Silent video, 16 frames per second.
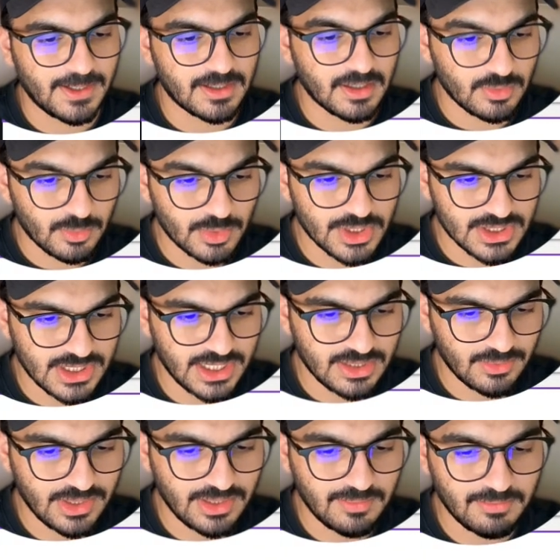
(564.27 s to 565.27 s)
converts right
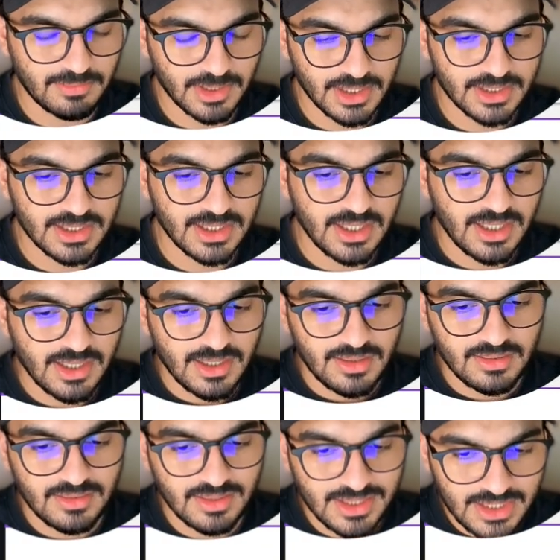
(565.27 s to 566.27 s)
away. But
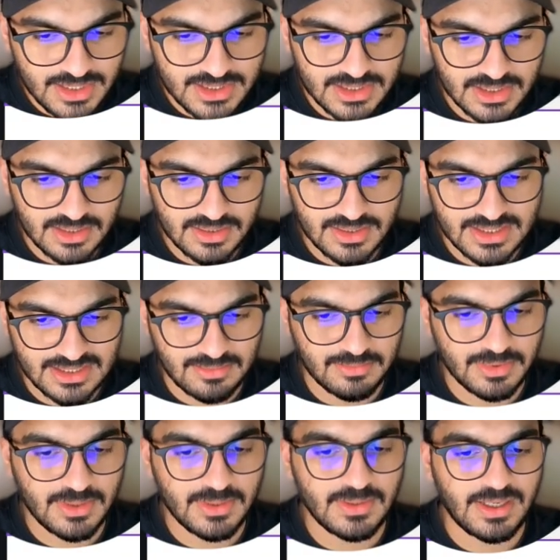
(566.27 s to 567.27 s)
the easier, the
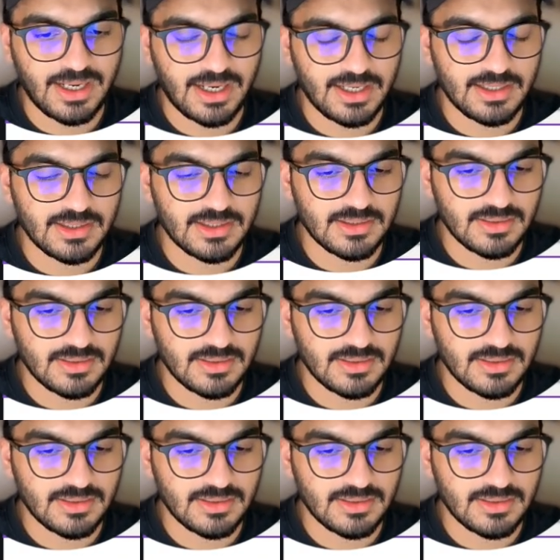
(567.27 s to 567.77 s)
simple, and